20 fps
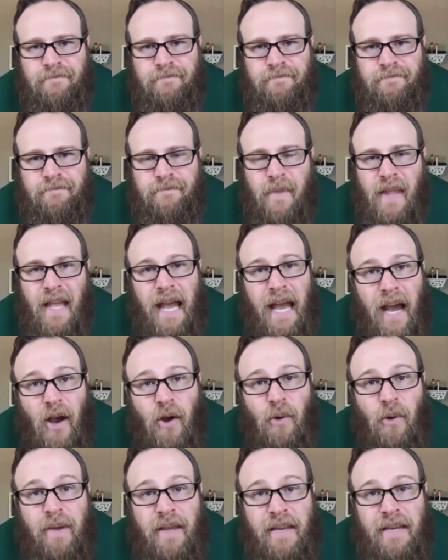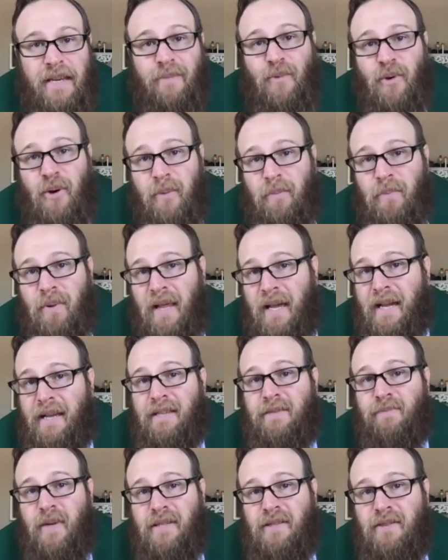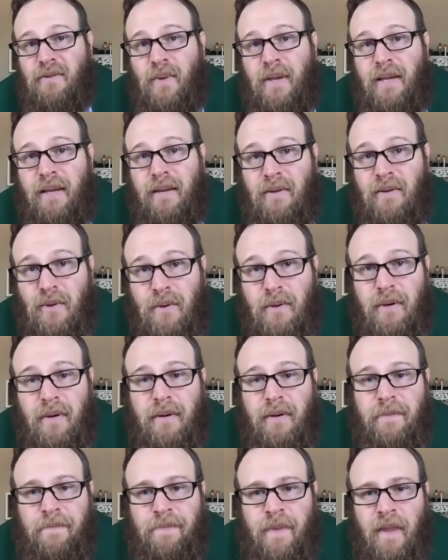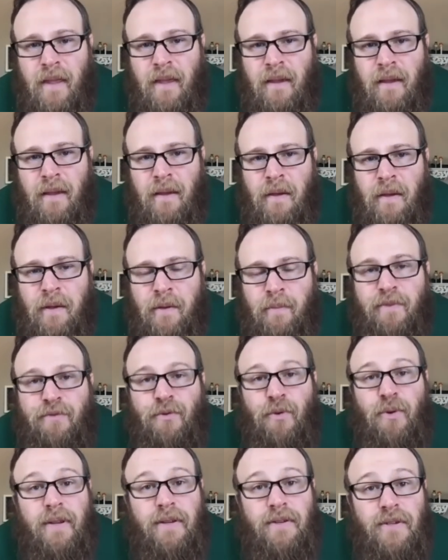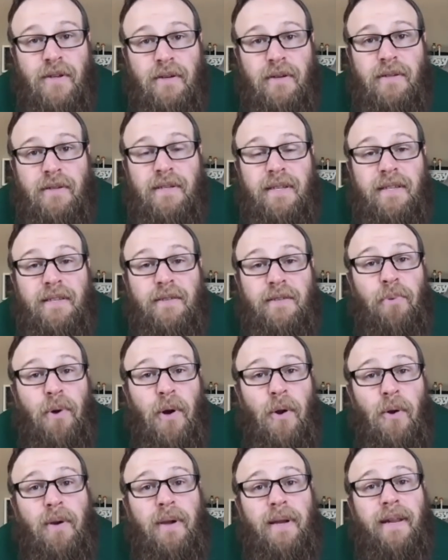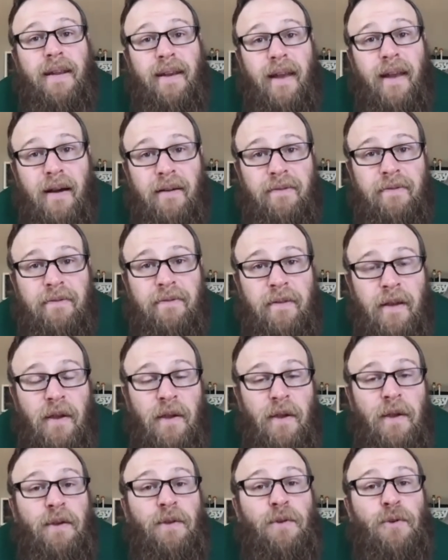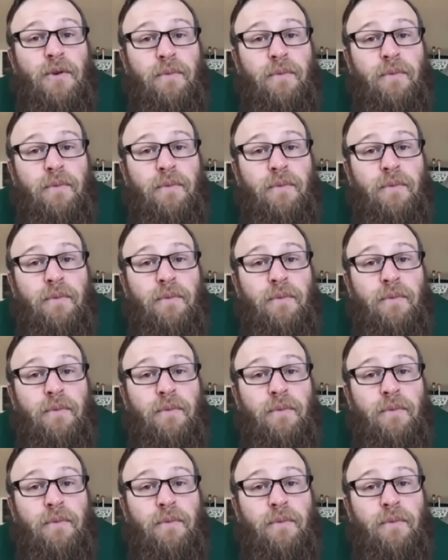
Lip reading: How many more plagues must we endure before the church is broken enough to be